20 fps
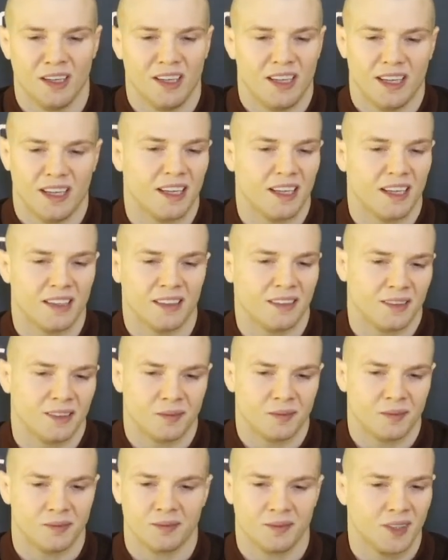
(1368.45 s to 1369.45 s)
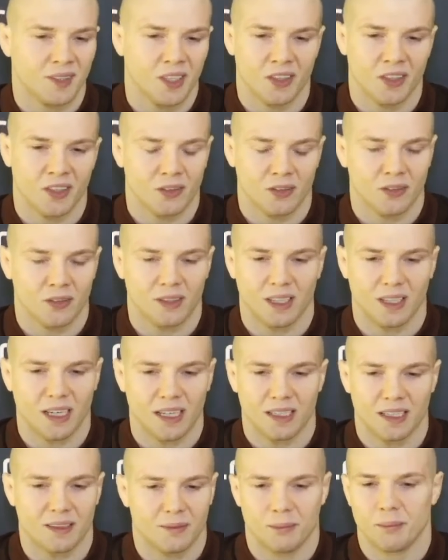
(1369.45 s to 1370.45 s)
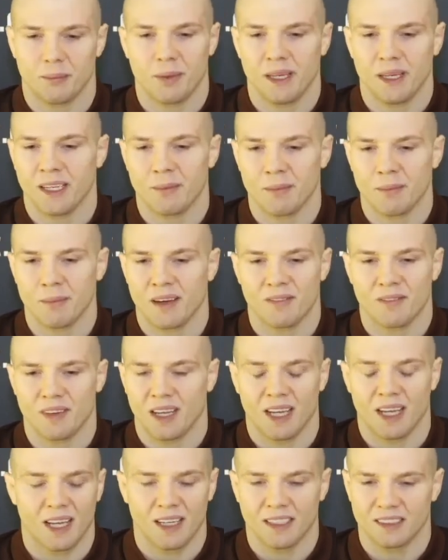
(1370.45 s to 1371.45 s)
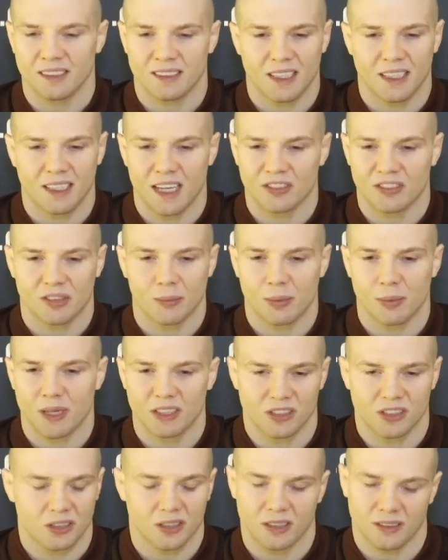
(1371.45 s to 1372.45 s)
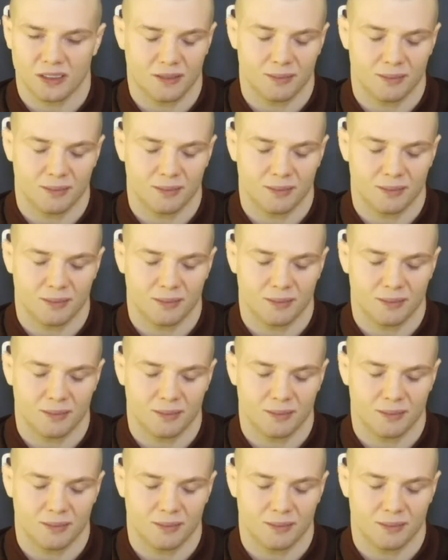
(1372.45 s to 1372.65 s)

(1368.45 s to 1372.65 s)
and you know, like being the main event is that extra pressure.